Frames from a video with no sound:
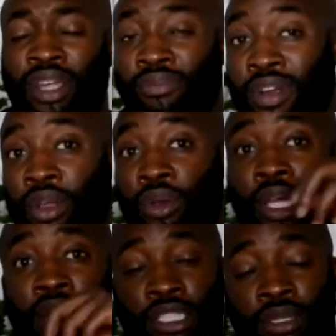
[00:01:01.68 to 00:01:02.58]
done very good
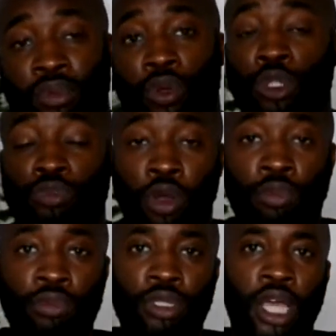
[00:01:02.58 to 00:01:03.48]
against him, caused
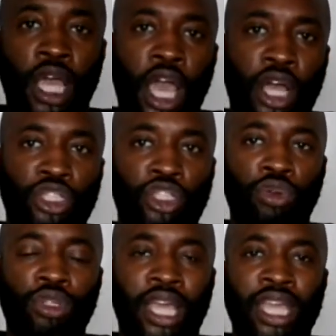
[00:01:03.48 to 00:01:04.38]
problems, and
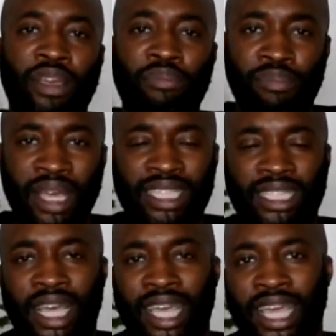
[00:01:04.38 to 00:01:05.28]
showed that he can mix
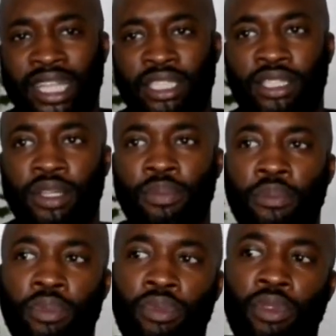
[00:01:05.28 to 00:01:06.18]
it against
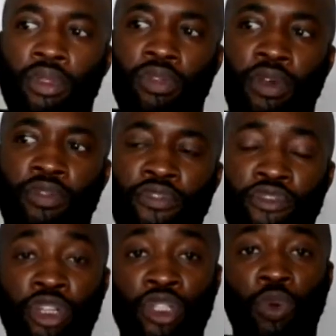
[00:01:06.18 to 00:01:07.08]
the
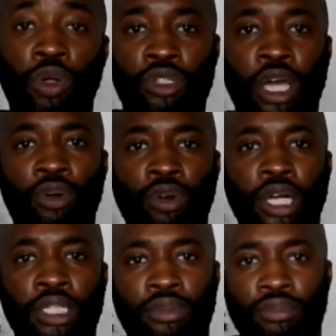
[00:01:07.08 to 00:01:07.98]
fringe world title
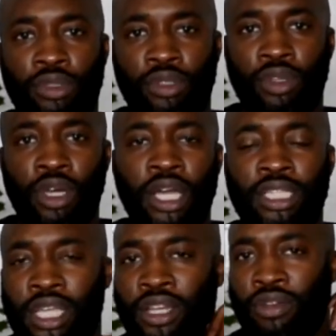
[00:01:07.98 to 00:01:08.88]
guys. So the
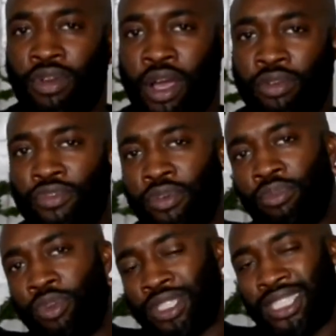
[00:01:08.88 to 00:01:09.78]
guys in and around
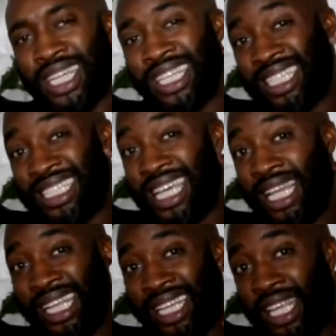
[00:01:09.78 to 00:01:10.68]
from, what, 6 to
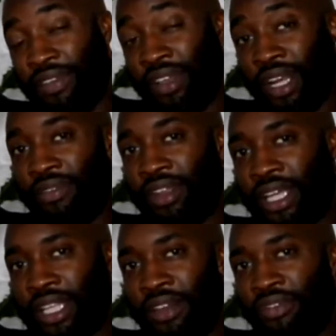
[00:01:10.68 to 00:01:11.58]
10. Nathan Cleverly
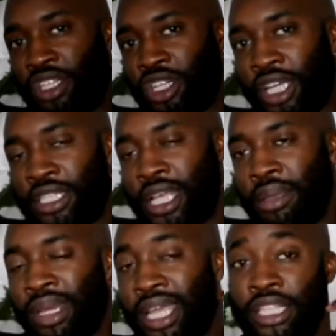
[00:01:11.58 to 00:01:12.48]
could definitely chuck his
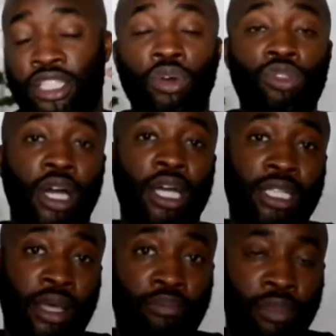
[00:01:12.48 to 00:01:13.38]
name in against those
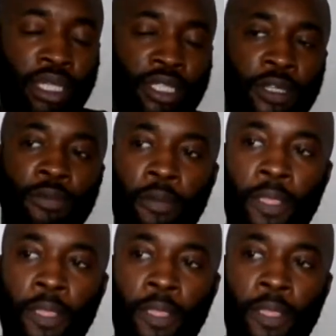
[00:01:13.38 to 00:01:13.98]
guys and mix it.